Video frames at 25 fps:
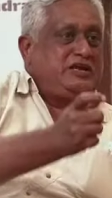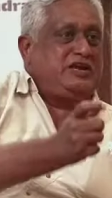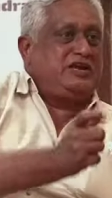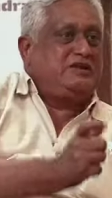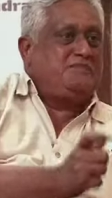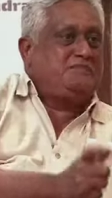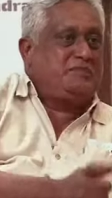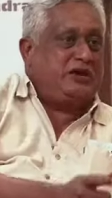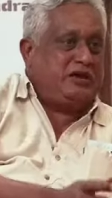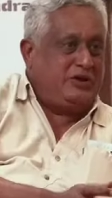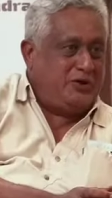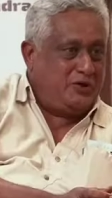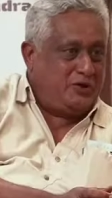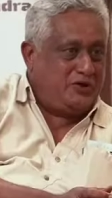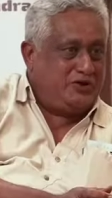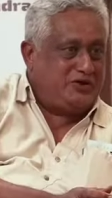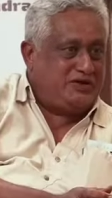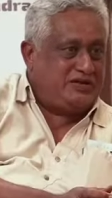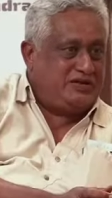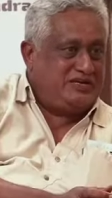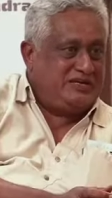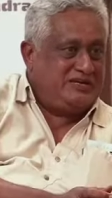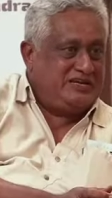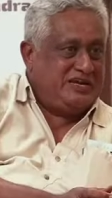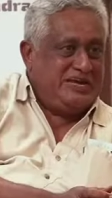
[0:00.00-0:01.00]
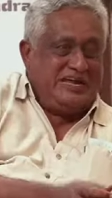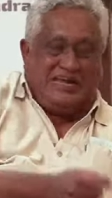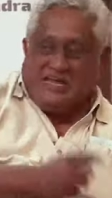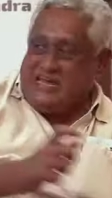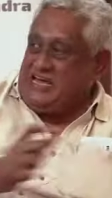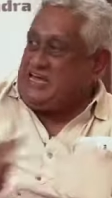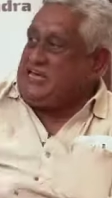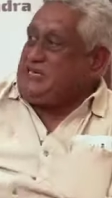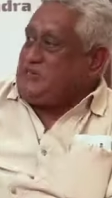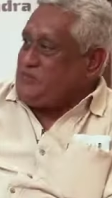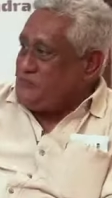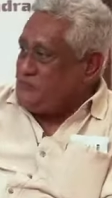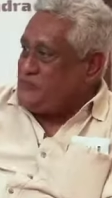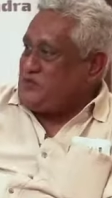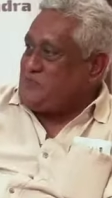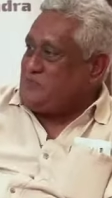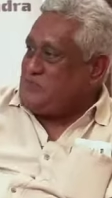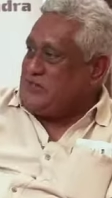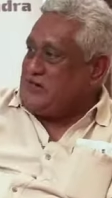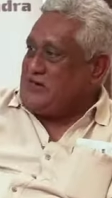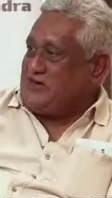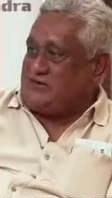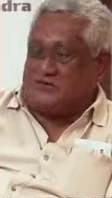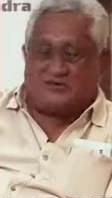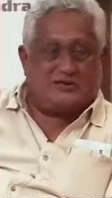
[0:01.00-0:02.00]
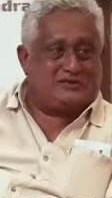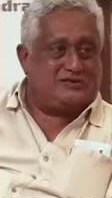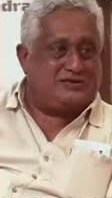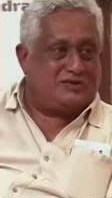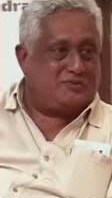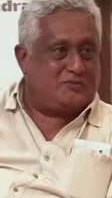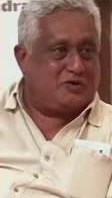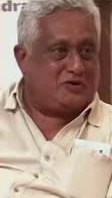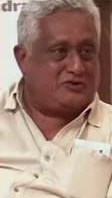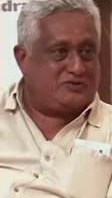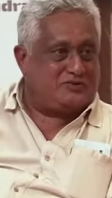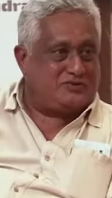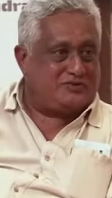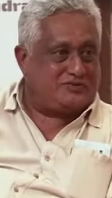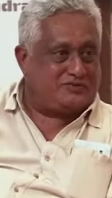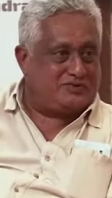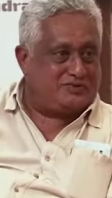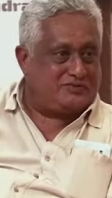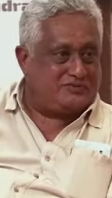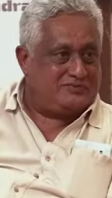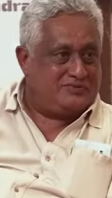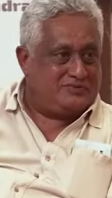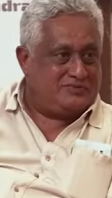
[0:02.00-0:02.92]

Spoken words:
and minority is from electoral democracy.